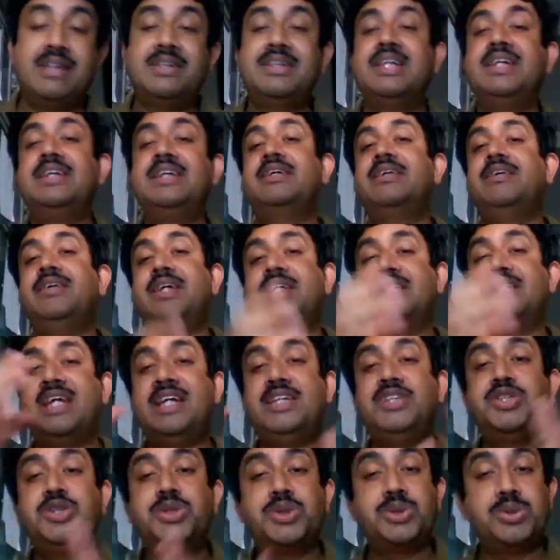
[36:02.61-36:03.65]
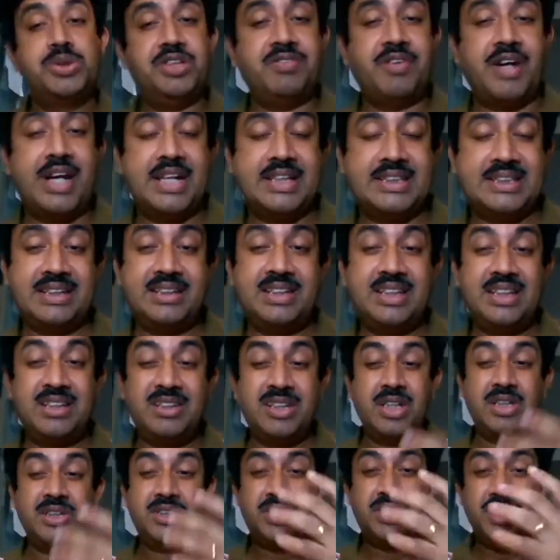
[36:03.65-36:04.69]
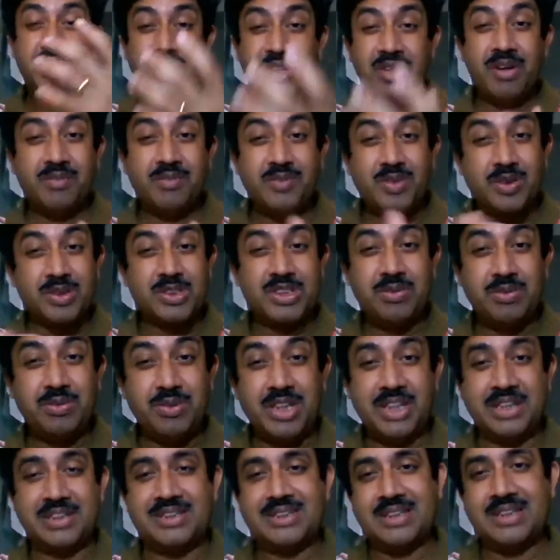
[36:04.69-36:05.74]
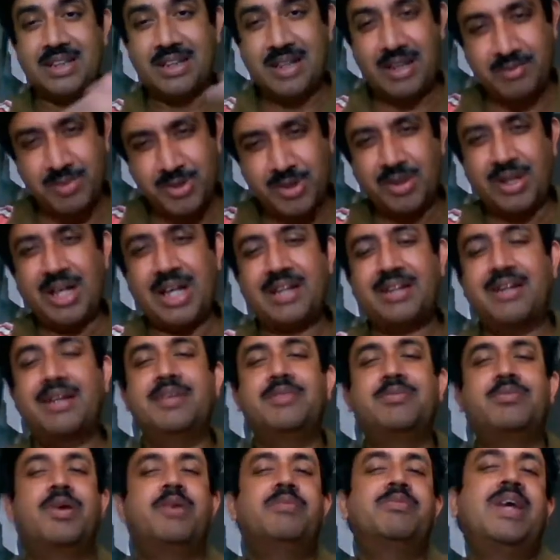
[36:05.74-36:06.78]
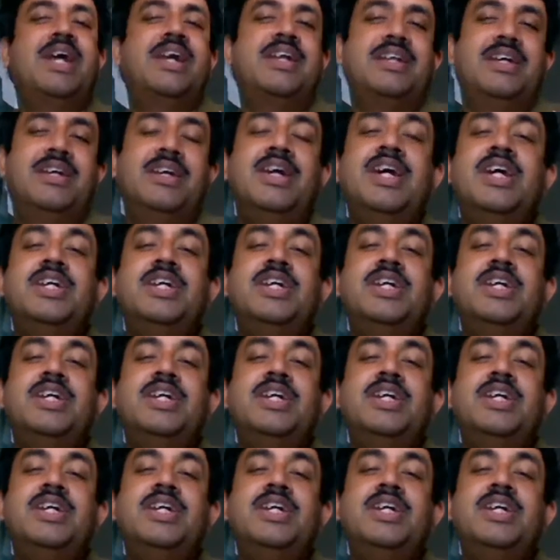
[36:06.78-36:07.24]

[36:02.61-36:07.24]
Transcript: and then create H2 device, and then three of those units come together and form another.